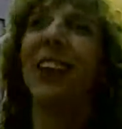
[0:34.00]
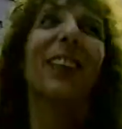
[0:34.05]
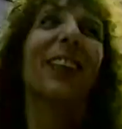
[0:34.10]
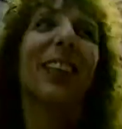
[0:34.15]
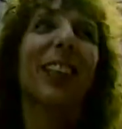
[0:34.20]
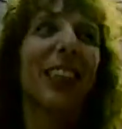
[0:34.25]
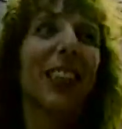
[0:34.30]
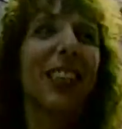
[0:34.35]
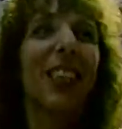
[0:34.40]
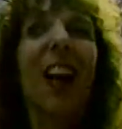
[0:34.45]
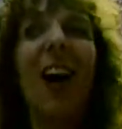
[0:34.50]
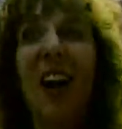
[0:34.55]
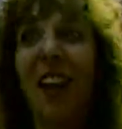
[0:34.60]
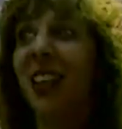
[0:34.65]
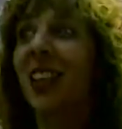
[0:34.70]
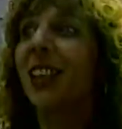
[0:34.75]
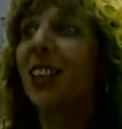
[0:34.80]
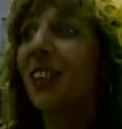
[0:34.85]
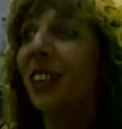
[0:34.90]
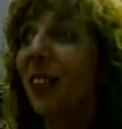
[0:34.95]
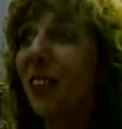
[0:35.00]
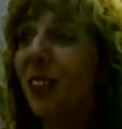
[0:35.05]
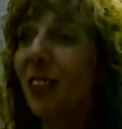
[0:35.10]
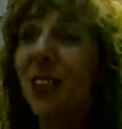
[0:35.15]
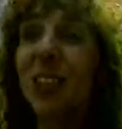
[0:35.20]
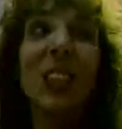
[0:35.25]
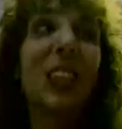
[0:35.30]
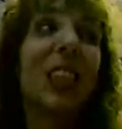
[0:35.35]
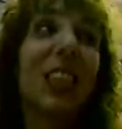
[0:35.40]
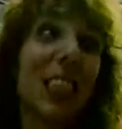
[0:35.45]
It was just
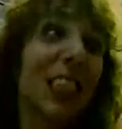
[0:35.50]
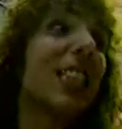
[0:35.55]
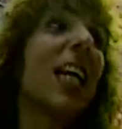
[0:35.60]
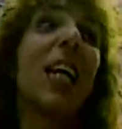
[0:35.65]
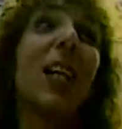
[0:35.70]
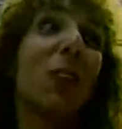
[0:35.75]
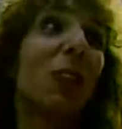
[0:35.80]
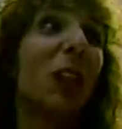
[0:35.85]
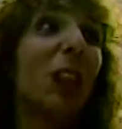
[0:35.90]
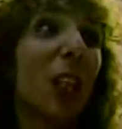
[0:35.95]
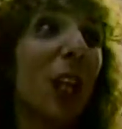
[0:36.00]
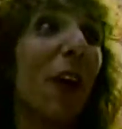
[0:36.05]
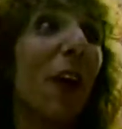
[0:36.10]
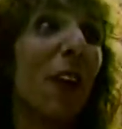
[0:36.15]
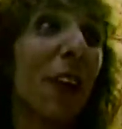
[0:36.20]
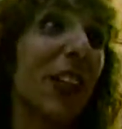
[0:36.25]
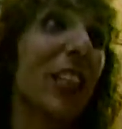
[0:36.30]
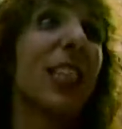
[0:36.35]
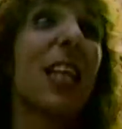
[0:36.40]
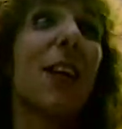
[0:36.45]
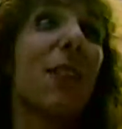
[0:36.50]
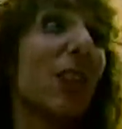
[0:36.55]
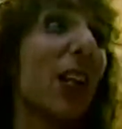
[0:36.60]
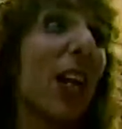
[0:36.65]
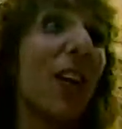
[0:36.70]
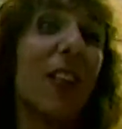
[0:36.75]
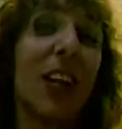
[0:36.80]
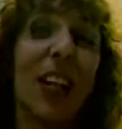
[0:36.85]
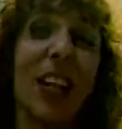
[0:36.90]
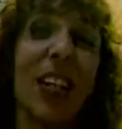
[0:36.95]
the same show, the same
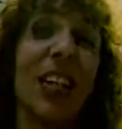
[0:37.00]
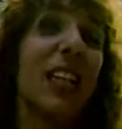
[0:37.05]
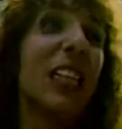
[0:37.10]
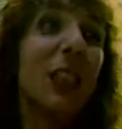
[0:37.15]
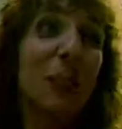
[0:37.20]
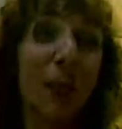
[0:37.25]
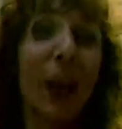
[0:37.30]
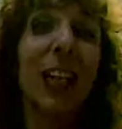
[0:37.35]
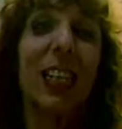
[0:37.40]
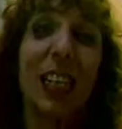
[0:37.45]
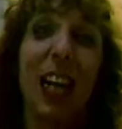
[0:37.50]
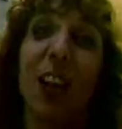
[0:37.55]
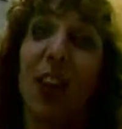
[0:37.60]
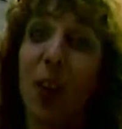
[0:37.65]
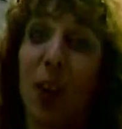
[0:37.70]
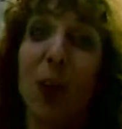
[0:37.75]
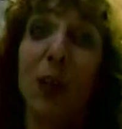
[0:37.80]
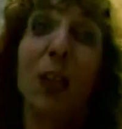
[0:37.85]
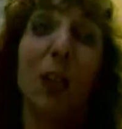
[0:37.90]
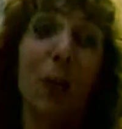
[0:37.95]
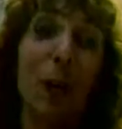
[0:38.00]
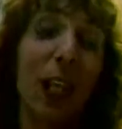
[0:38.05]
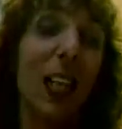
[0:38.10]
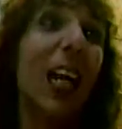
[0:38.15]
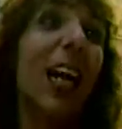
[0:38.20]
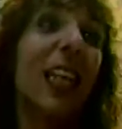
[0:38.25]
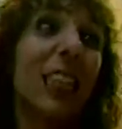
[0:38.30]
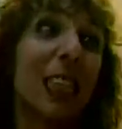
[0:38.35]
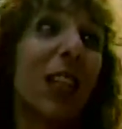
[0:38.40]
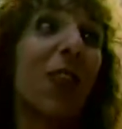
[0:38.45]
Dave. I didn't expect it. I thought it was going to be a
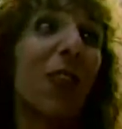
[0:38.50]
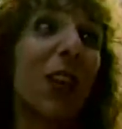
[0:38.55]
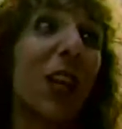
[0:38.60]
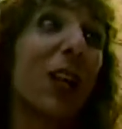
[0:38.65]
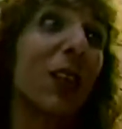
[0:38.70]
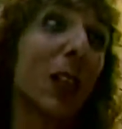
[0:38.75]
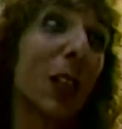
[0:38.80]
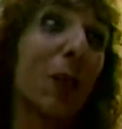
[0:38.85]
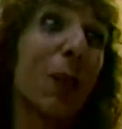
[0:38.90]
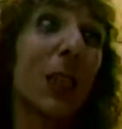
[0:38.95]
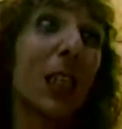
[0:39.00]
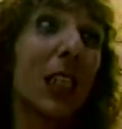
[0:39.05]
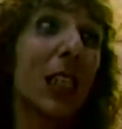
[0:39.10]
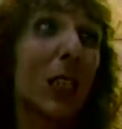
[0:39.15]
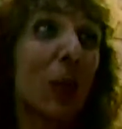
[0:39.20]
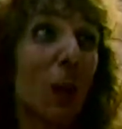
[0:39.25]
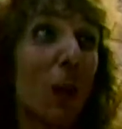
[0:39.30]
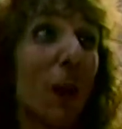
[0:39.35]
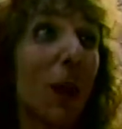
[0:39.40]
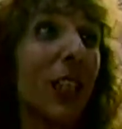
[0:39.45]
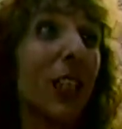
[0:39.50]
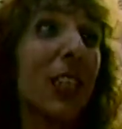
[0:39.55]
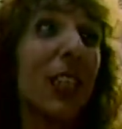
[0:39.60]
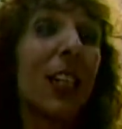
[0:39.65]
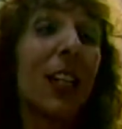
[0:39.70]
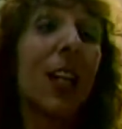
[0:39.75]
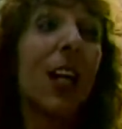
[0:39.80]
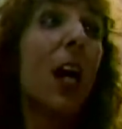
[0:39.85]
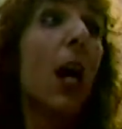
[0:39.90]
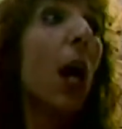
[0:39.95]
lot different. I was going to be disappointed.